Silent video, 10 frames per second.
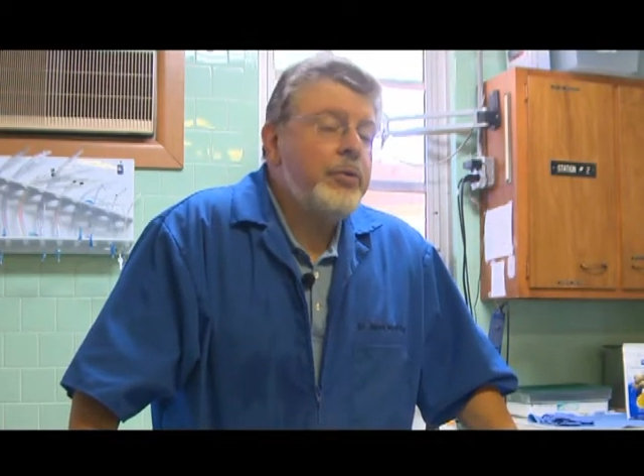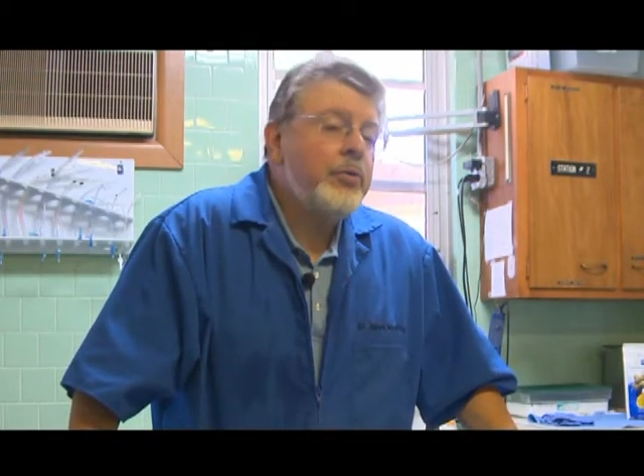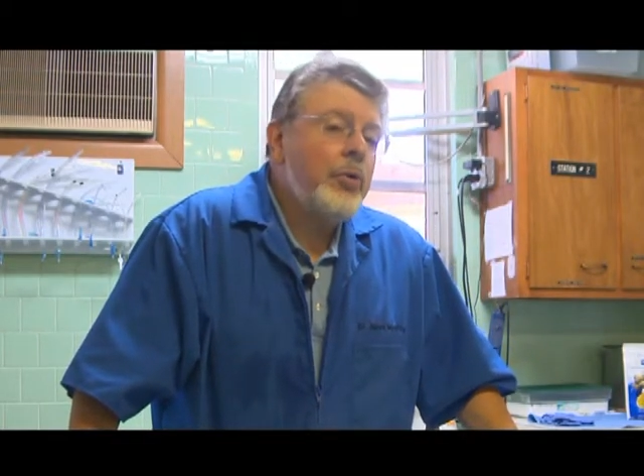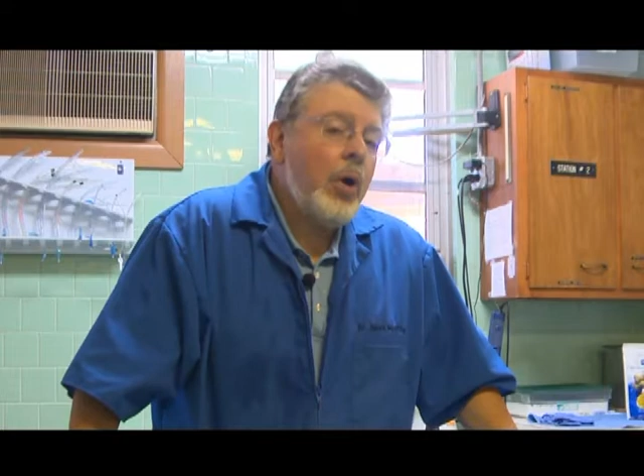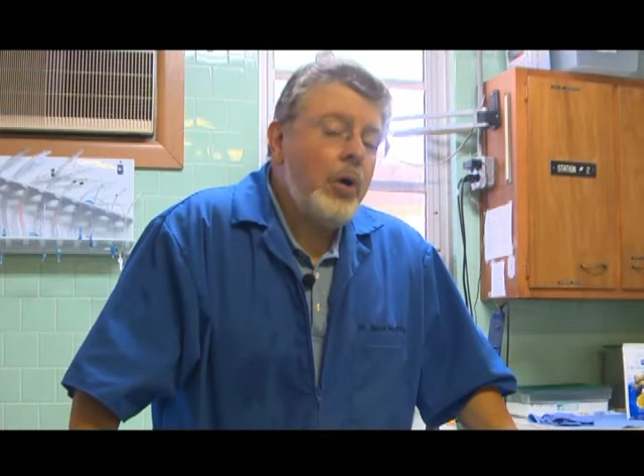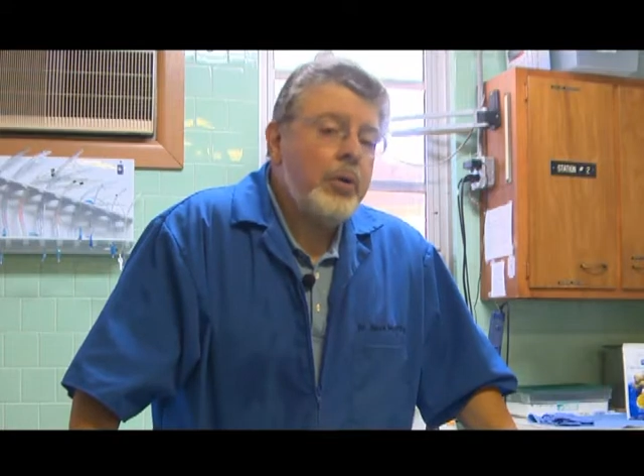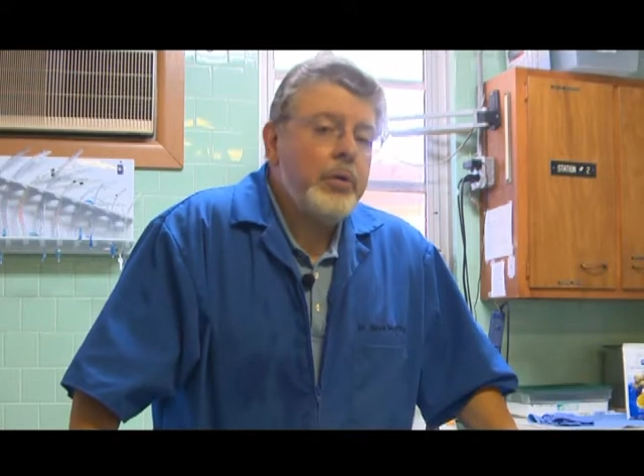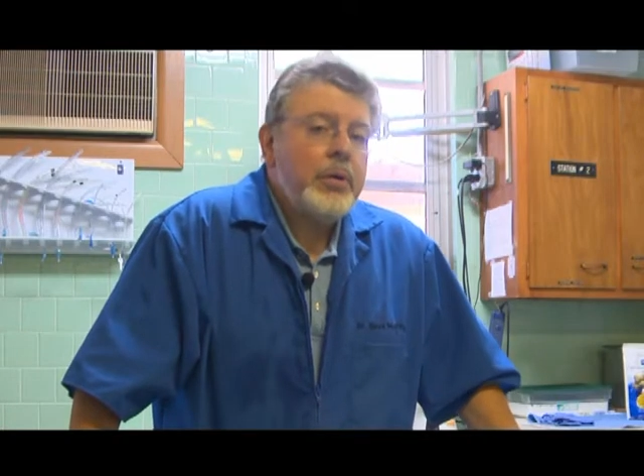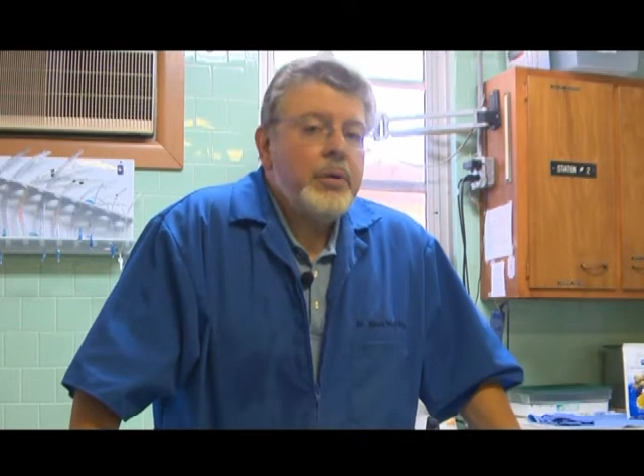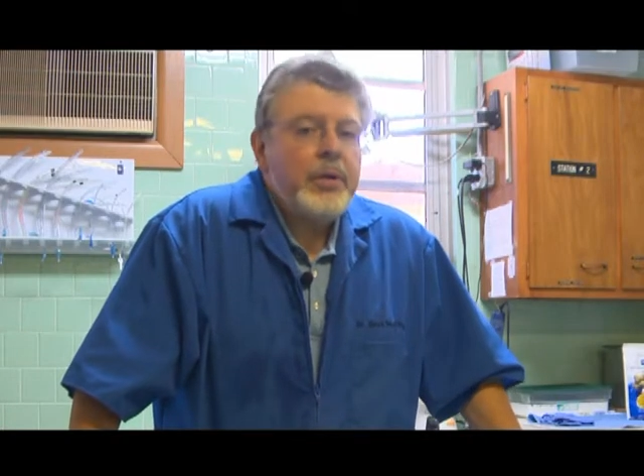Your dog,
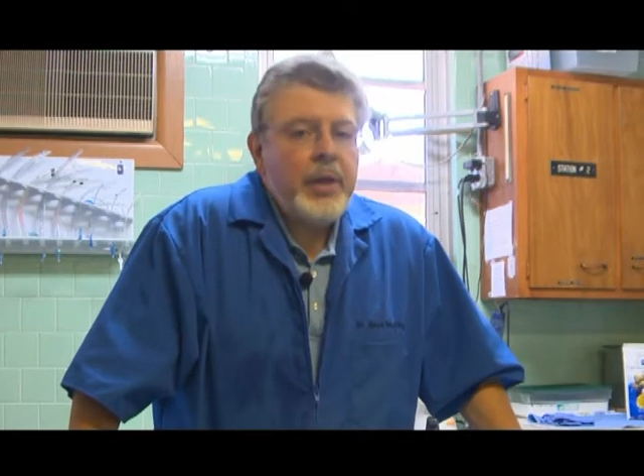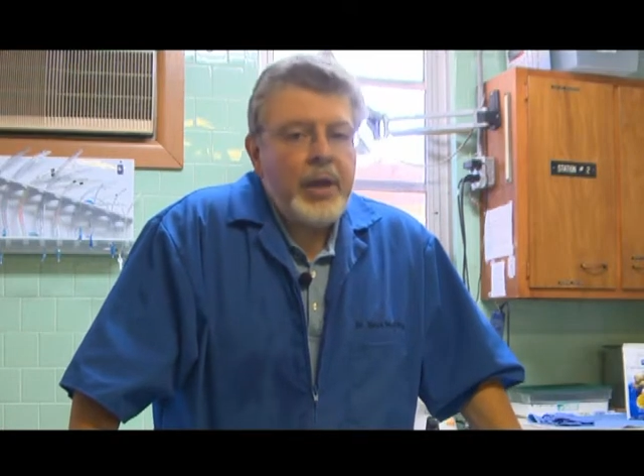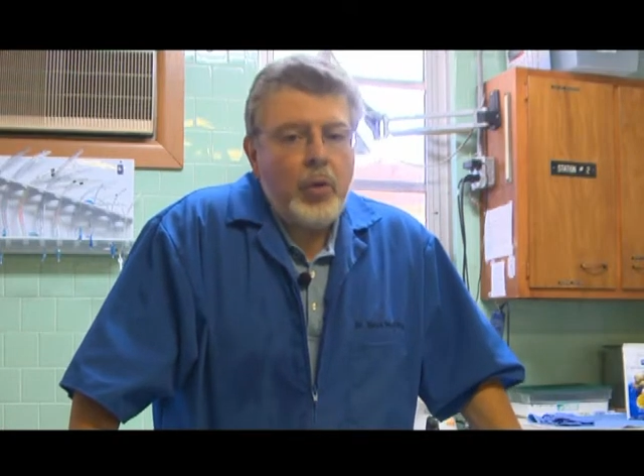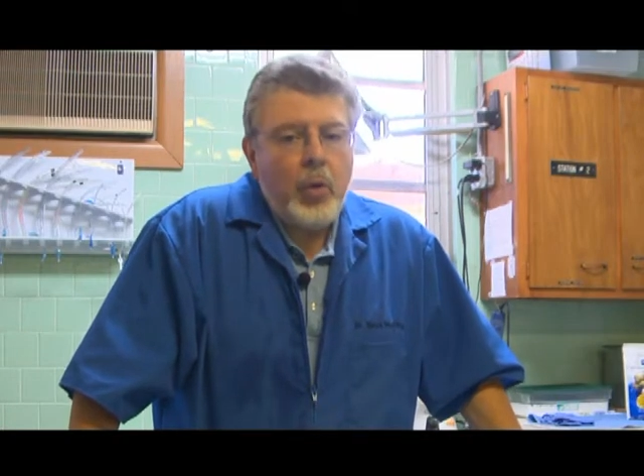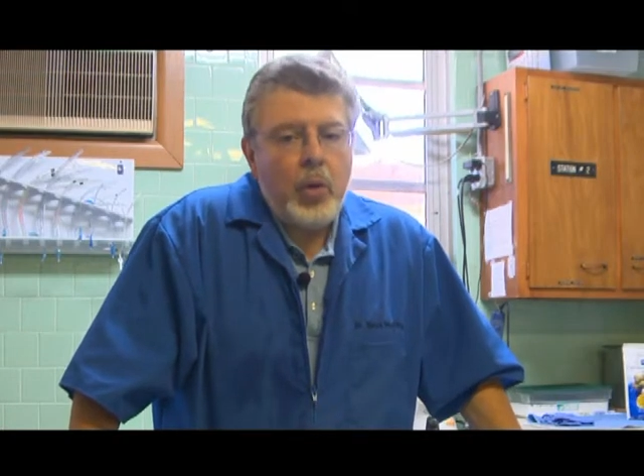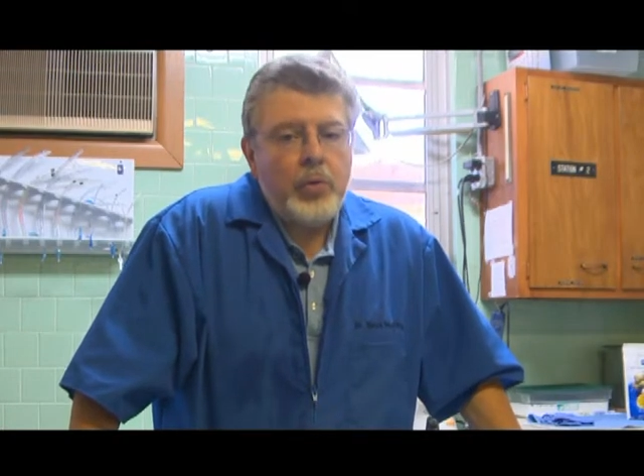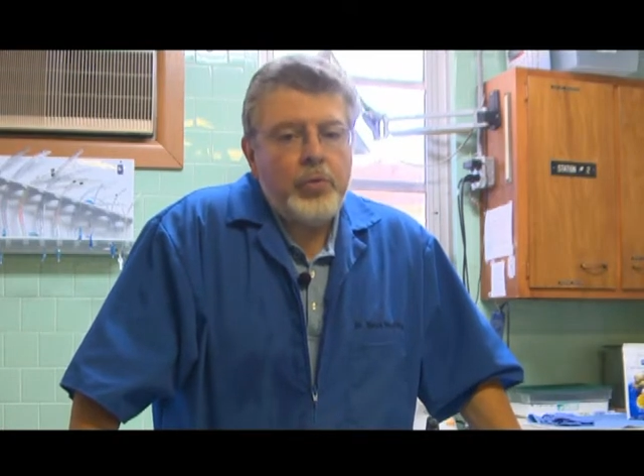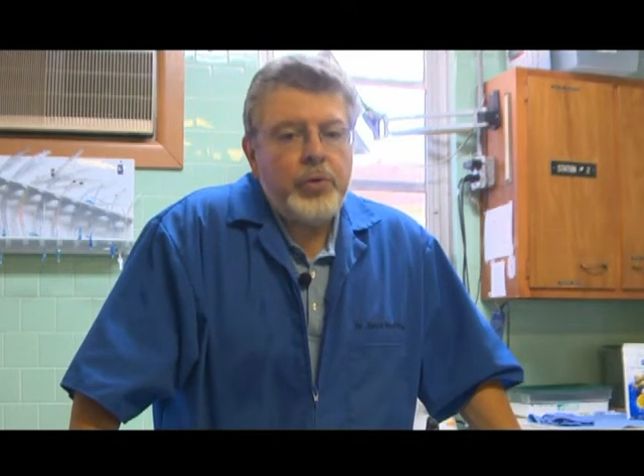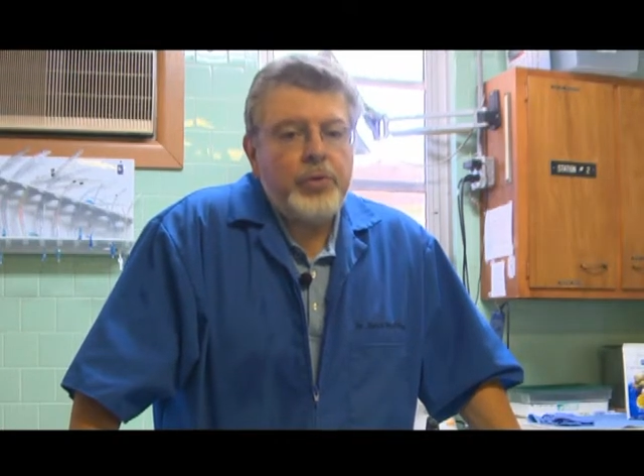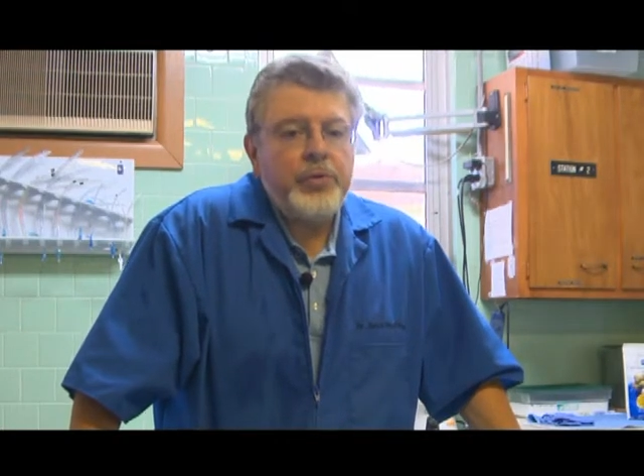like all
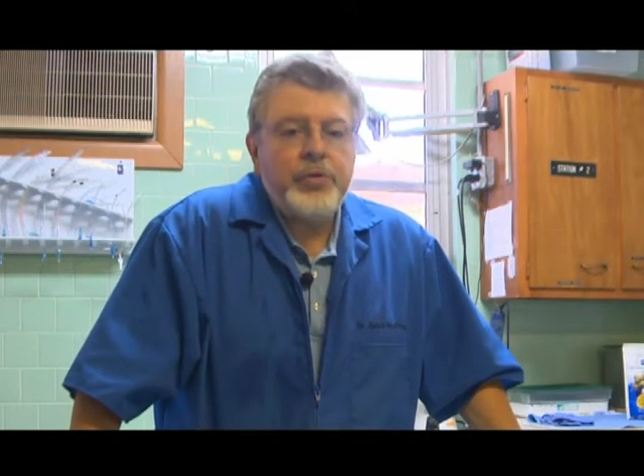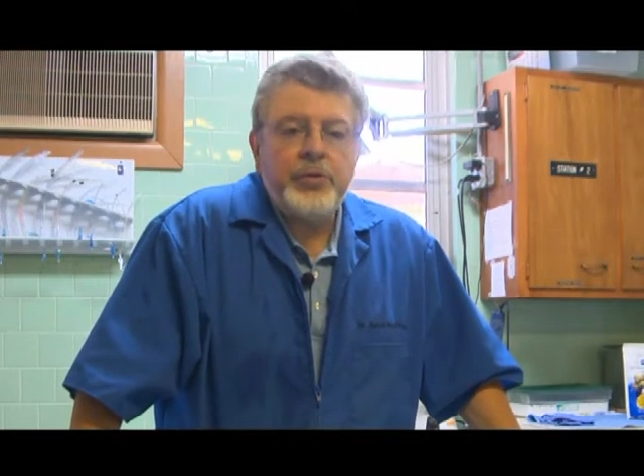critters,